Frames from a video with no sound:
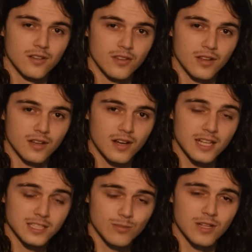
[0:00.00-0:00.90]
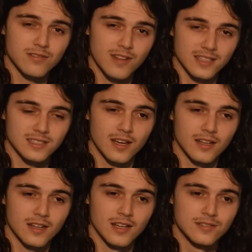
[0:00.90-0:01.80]
The Hasselblad
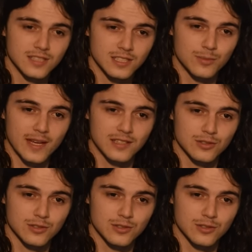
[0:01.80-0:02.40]
Flextight lives in a space